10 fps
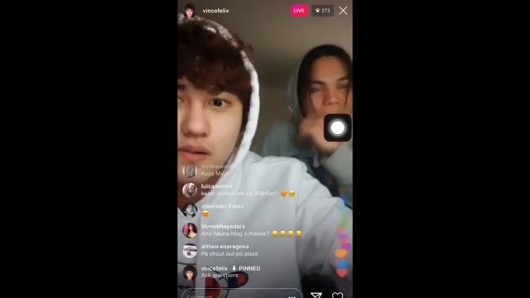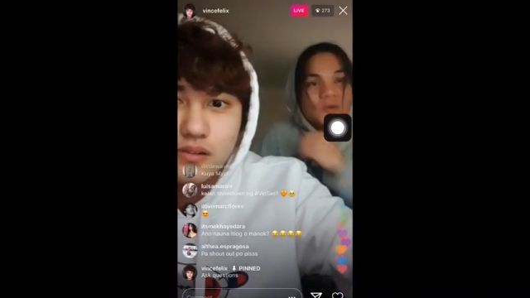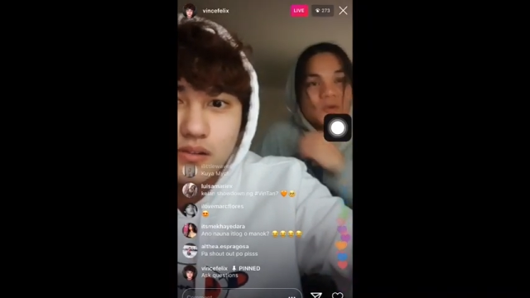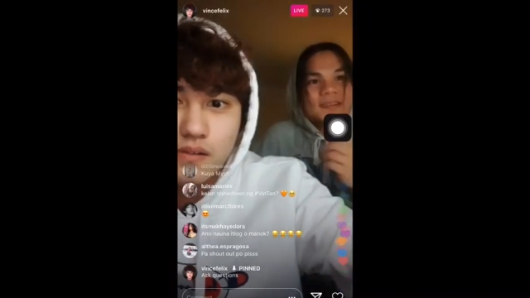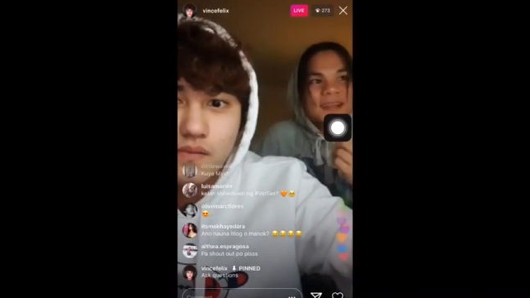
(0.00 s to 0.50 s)

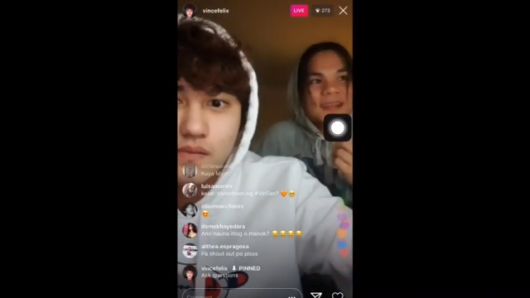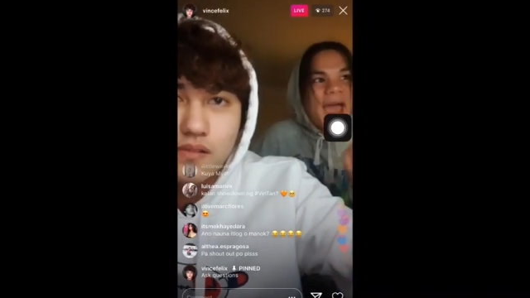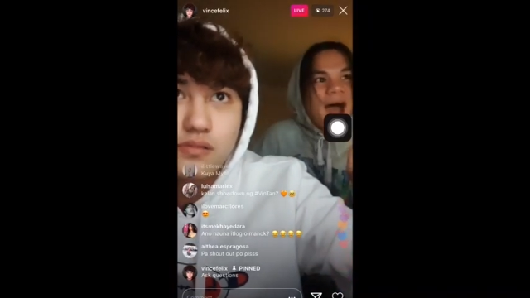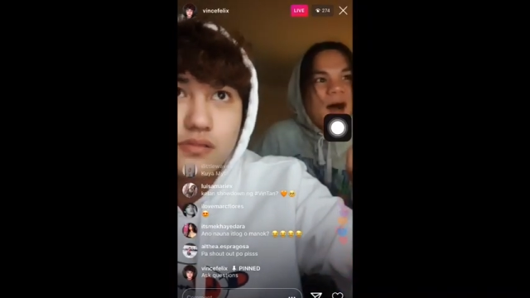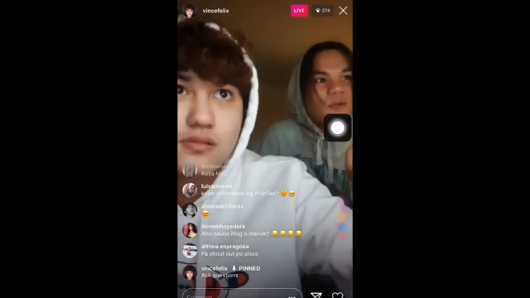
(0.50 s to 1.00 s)
Speaker 1: Dude, it's an
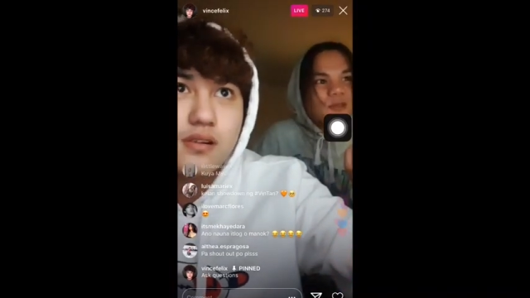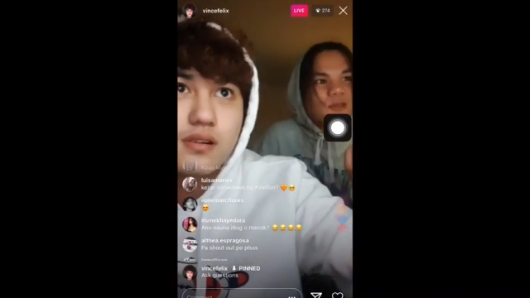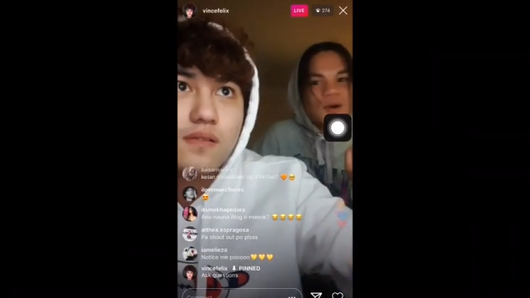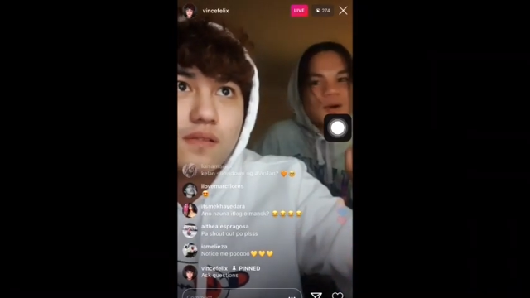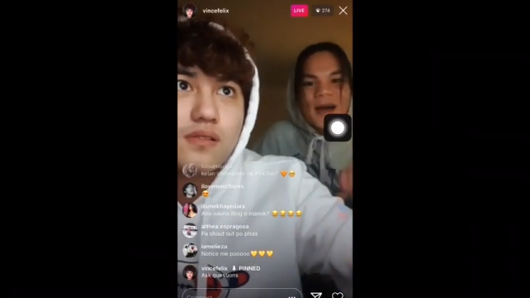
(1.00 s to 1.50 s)
hour
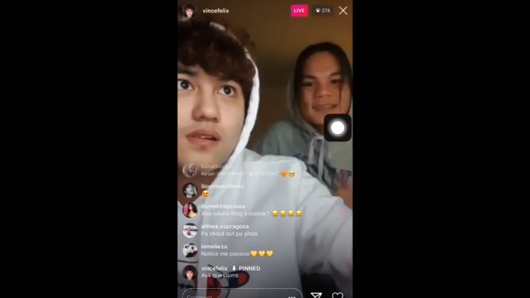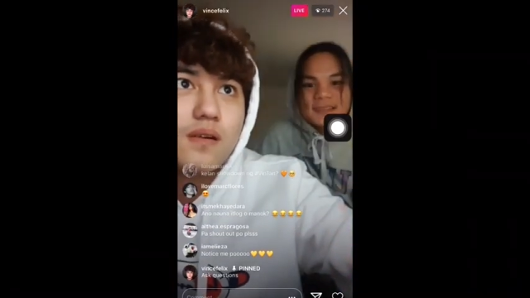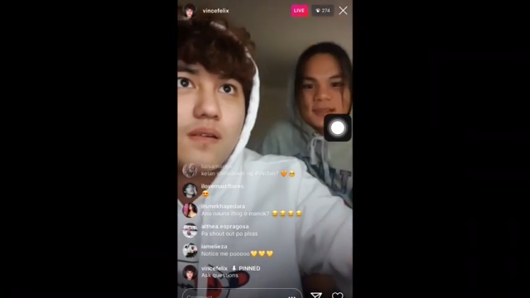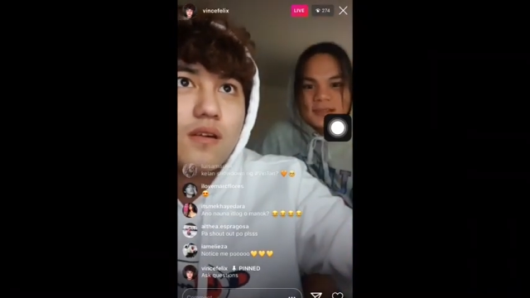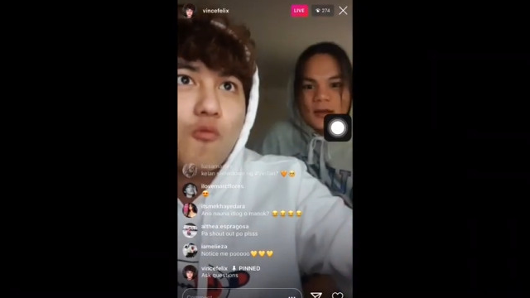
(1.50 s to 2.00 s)
long. How
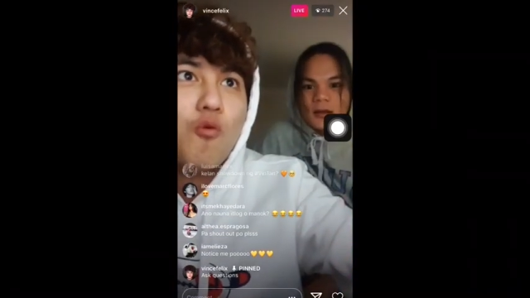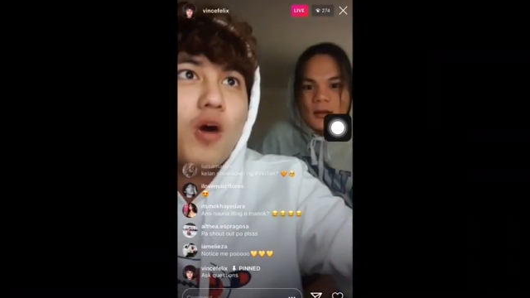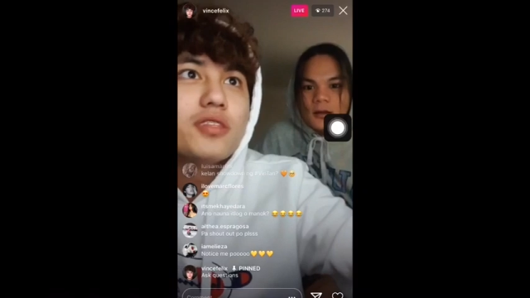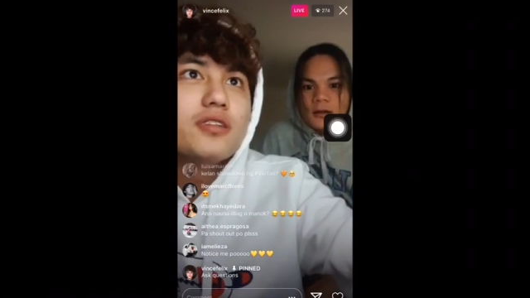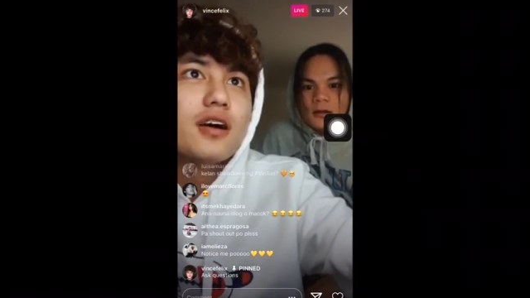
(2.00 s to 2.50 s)
sick is that?
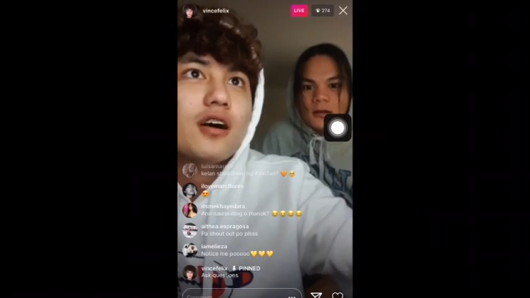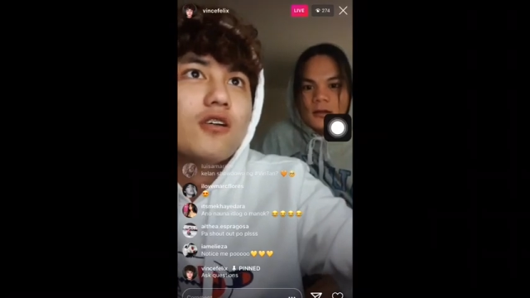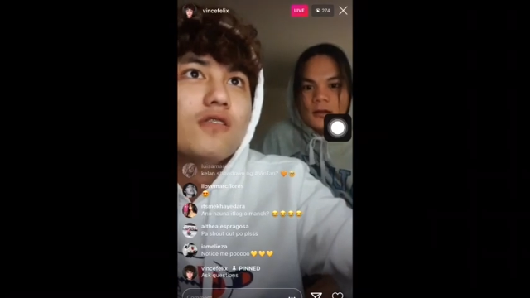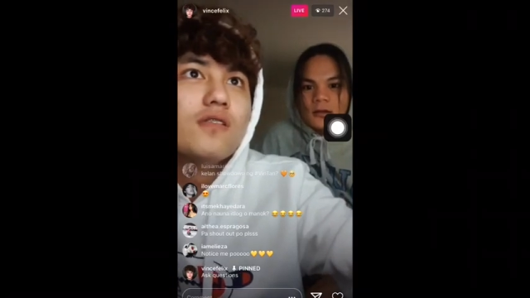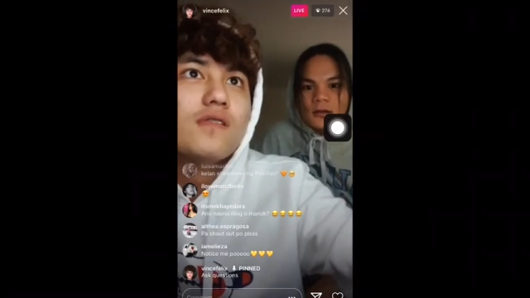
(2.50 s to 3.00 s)
Speaker 2: What the
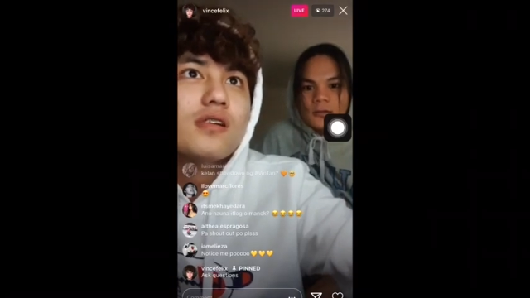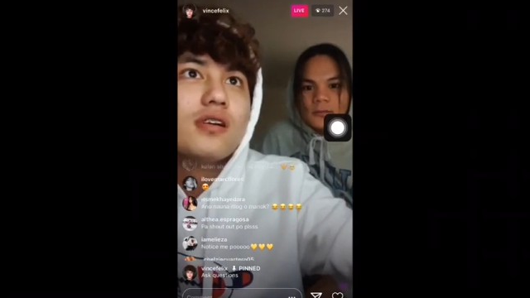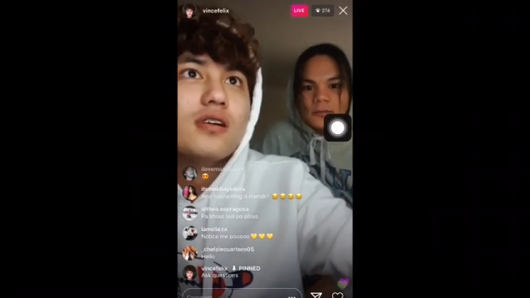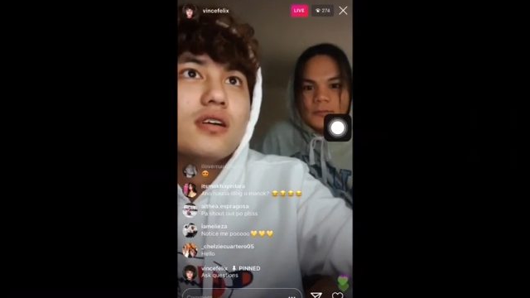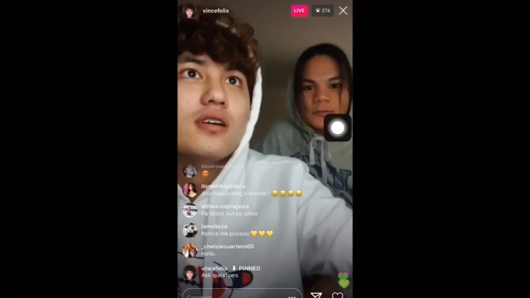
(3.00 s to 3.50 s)
hell?
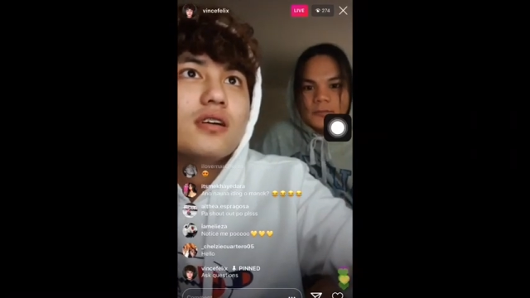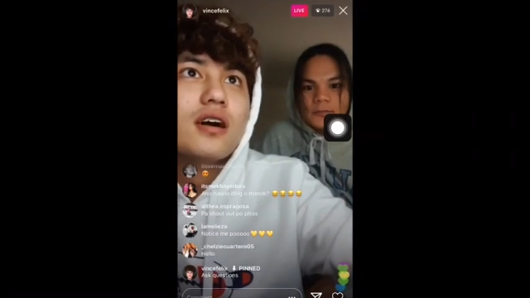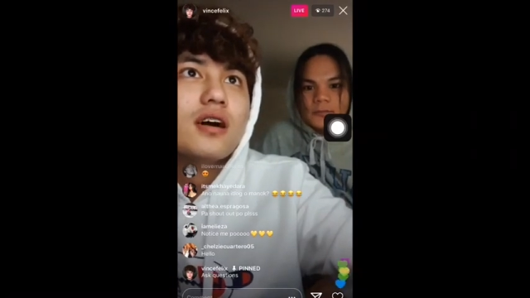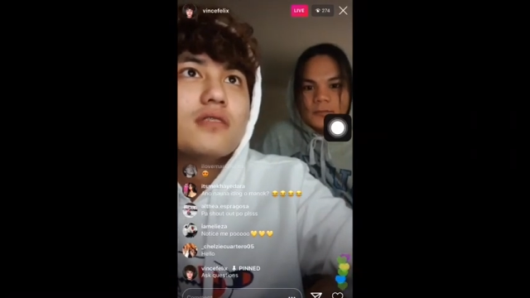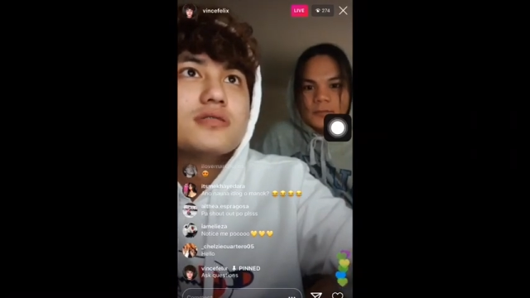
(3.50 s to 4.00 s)

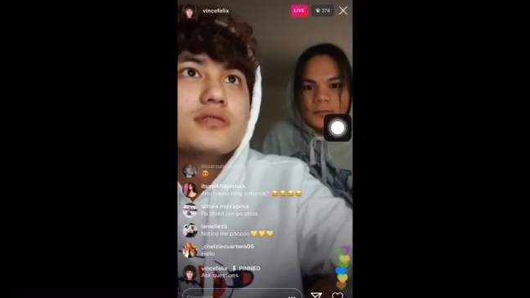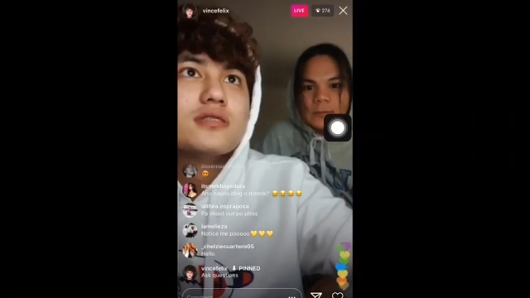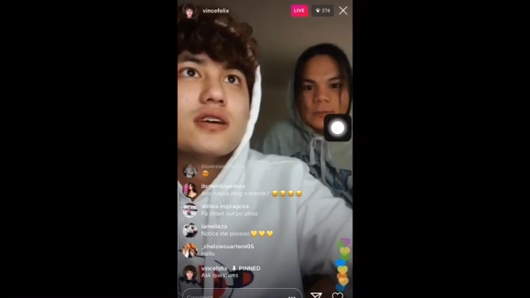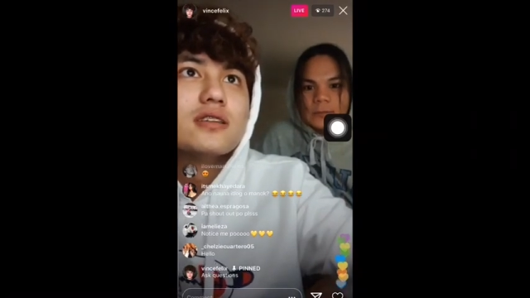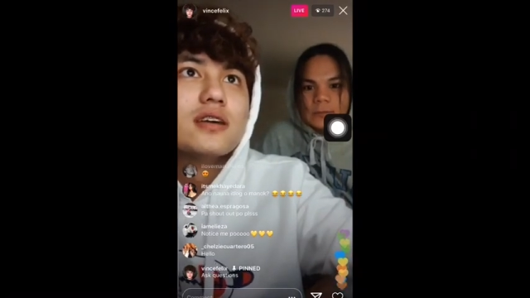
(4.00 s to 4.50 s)
How long is it
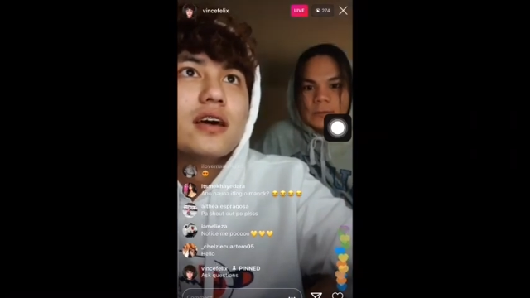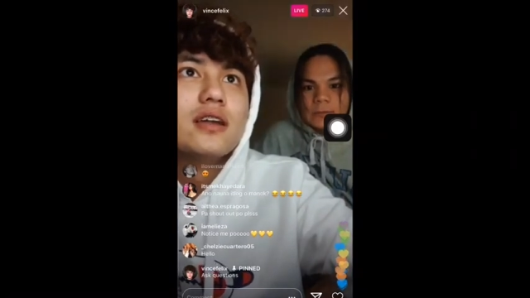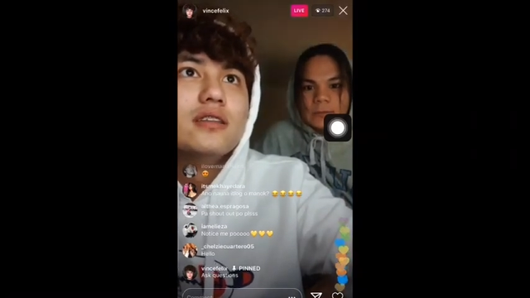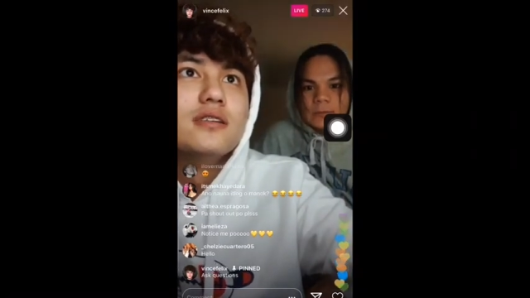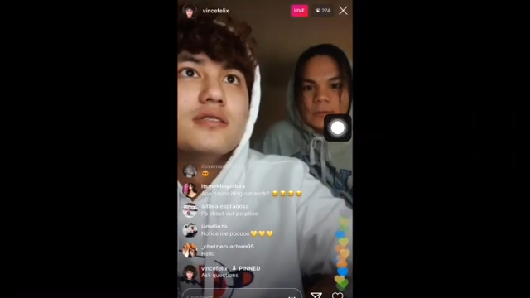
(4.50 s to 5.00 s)
going to take to
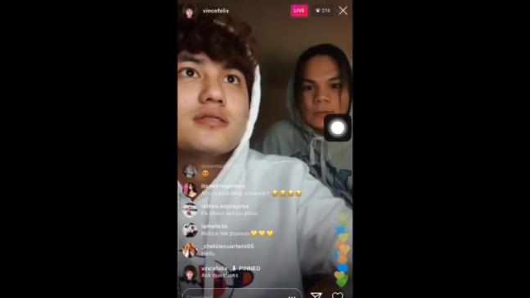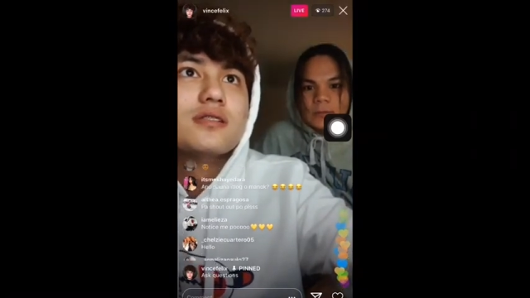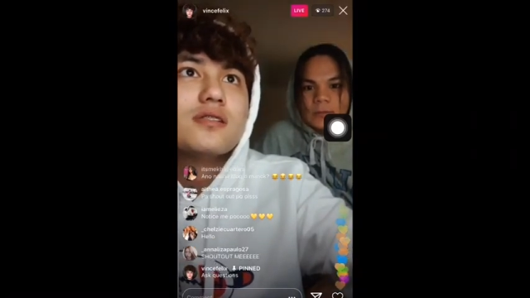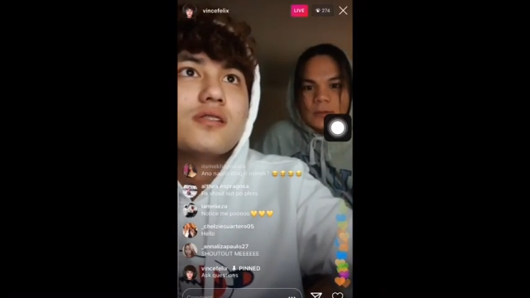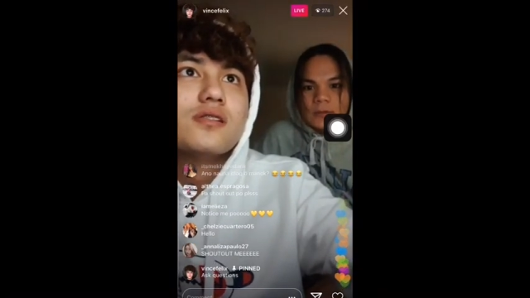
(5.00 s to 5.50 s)
edit
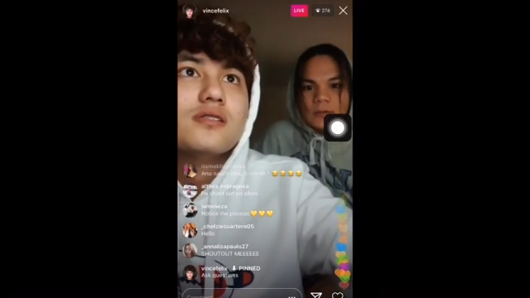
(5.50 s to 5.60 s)
this?